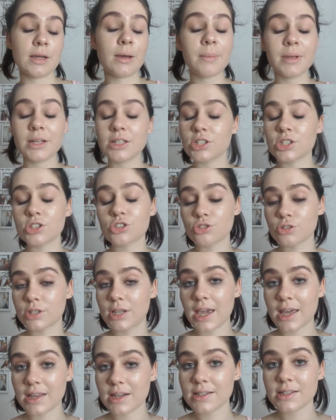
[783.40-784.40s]
I mean,
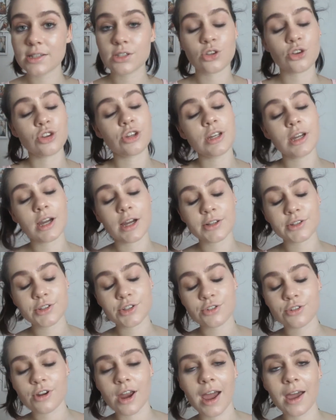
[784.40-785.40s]
get it. It's only
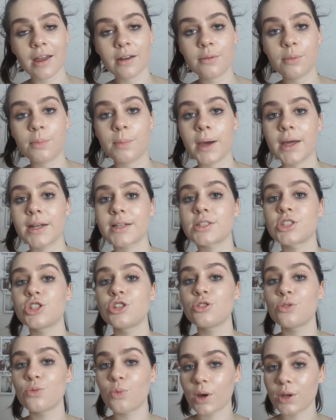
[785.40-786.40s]
100 rand, but
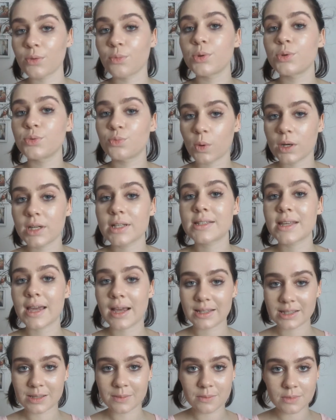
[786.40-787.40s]
you would want to
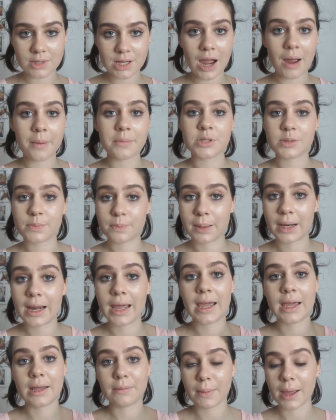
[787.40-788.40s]
take some time to
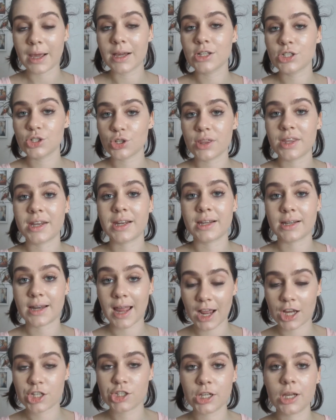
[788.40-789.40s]
play and make sure that it
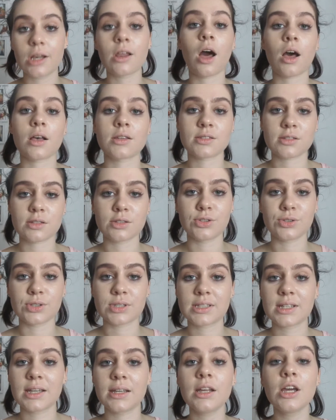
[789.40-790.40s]
actually lasts on your
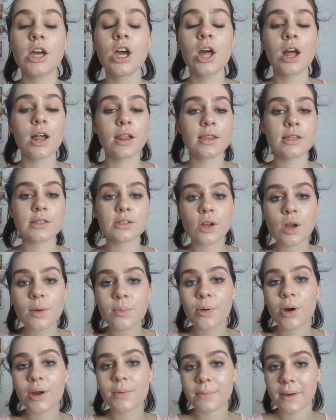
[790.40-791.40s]
skin. There's no
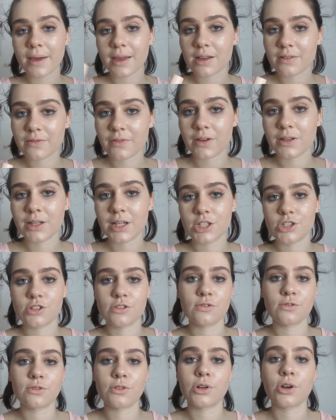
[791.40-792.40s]
point buying a
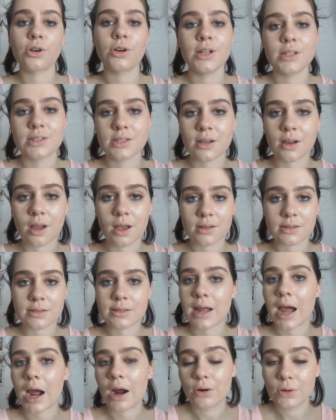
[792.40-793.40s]
foundation for it only to last
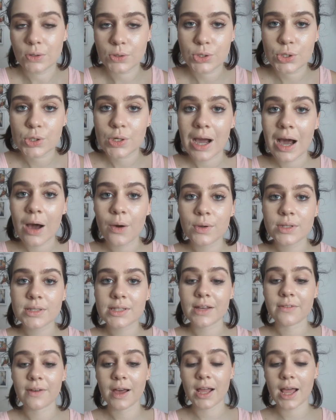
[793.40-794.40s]
an hour or 2 hours.
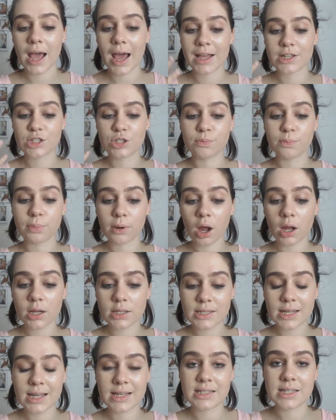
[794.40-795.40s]
I had to
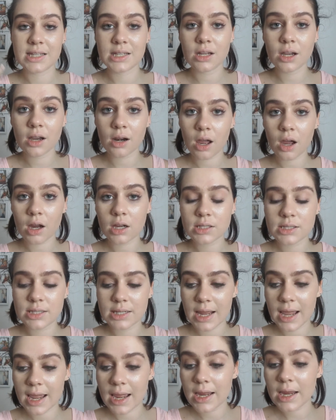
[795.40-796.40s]
blot at 10 o'clock
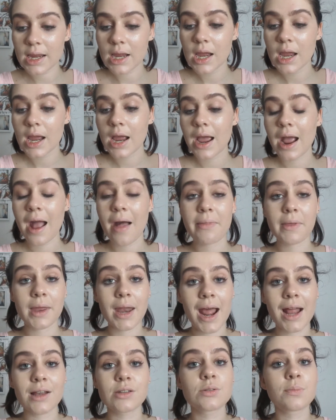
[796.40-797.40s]
today, and then
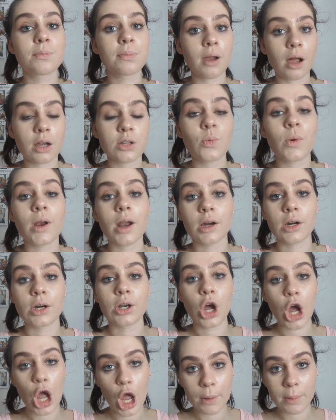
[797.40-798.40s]
I had to blot when I
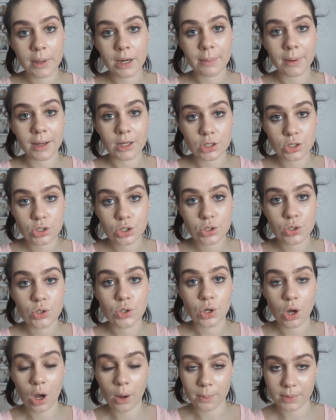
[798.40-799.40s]
got home at about
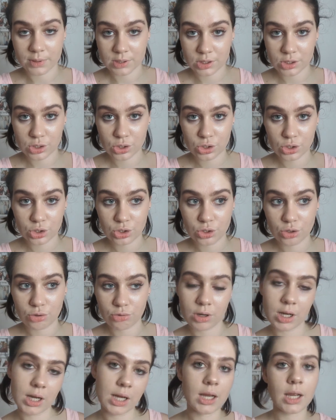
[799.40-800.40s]

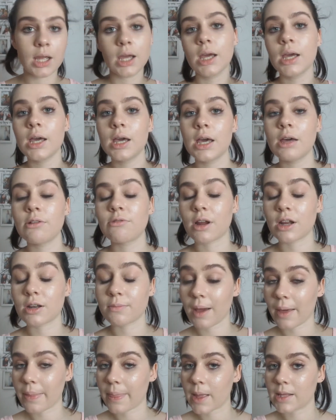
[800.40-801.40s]
3:30. Around
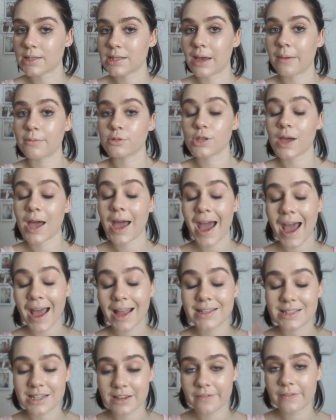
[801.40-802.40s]
about that time. So
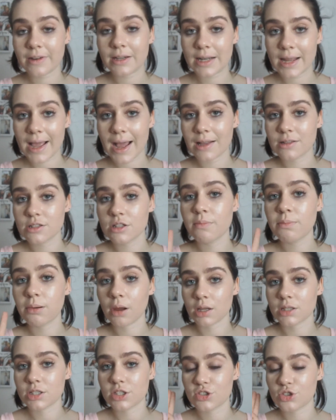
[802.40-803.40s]
I definitely had to
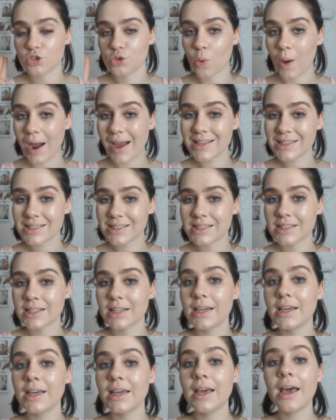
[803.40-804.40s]
blot twice
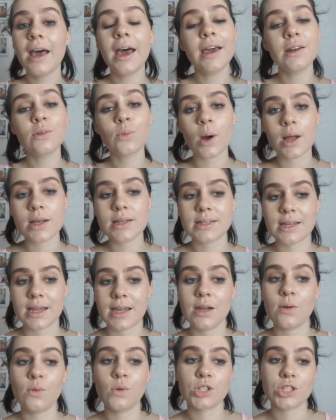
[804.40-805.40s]
in one
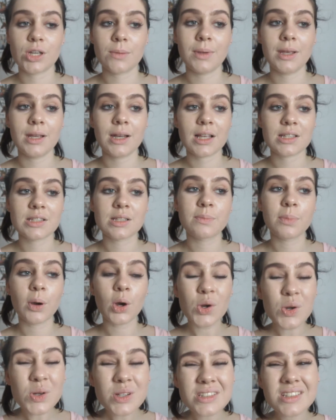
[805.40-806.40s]
day, which, I mean, I
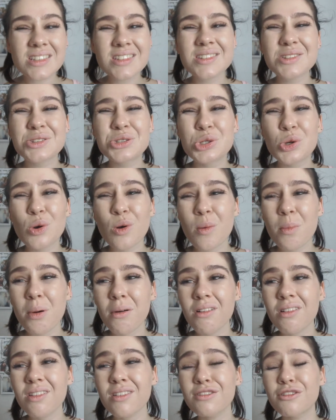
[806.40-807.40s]
suppose is
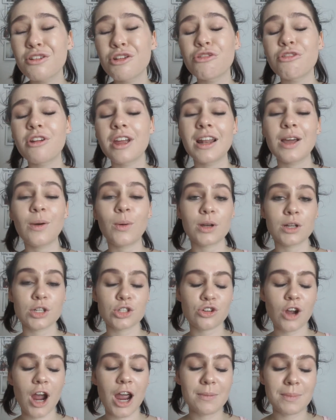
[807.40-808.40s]
doable if you really want to
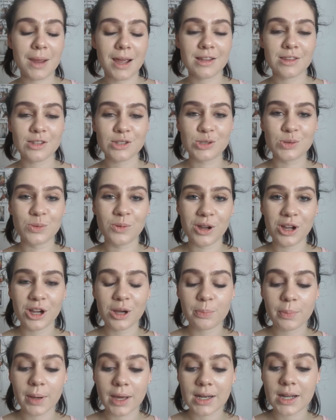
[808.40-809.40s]
try and make this
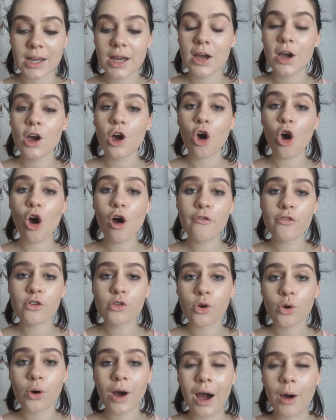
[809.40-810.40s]
work, but
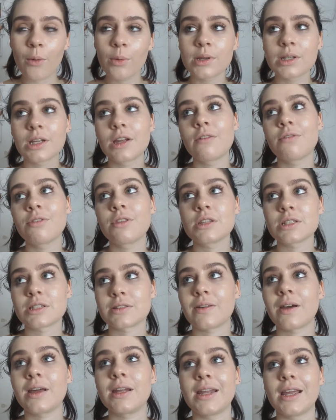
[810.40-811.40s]
overall I would give this
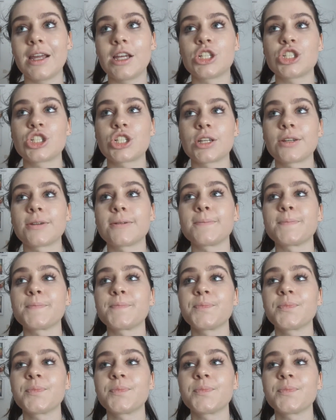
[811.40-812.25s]
foundation